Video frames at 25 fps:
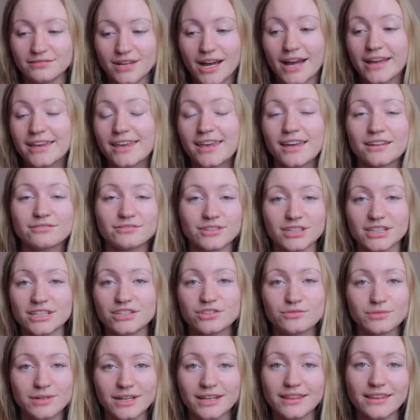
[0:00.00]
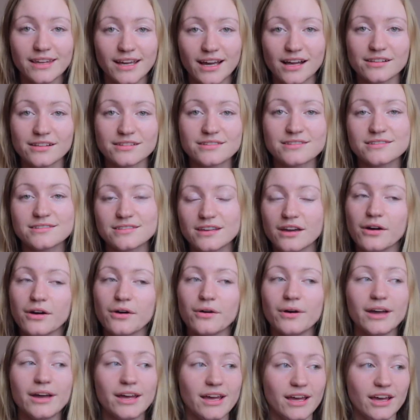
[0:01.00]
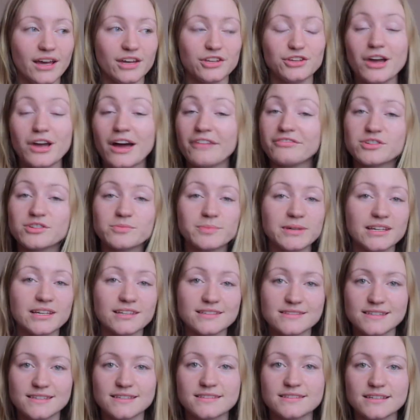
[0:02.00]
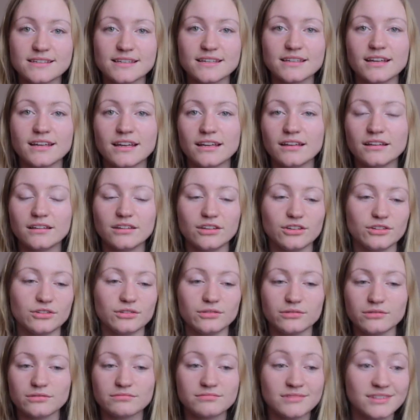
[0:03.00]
I can't really do anything else. So you have to be consistent and, you know,